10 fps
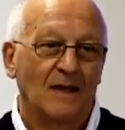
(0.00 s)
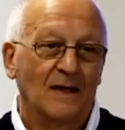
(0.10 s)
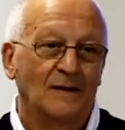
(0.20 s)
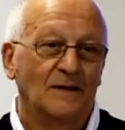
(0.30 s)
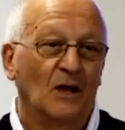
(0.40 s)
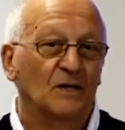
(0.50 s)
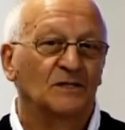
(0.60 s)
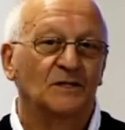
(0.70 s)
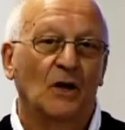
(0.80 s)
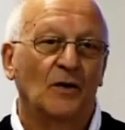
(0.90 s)
not
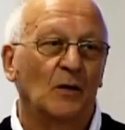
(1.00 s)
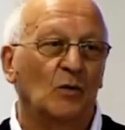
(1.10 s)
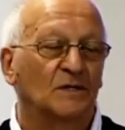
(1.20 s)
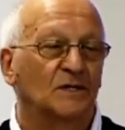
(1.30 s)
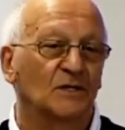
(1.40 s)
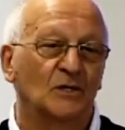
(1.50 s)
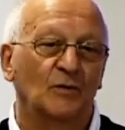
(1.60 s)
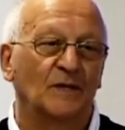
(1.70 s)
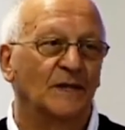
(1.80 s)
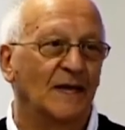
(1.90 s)
knowing what to do
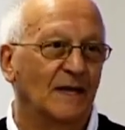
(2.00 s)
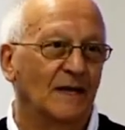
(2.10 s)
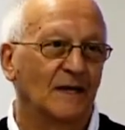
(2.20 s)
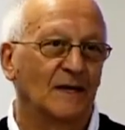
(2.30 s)
with Nick.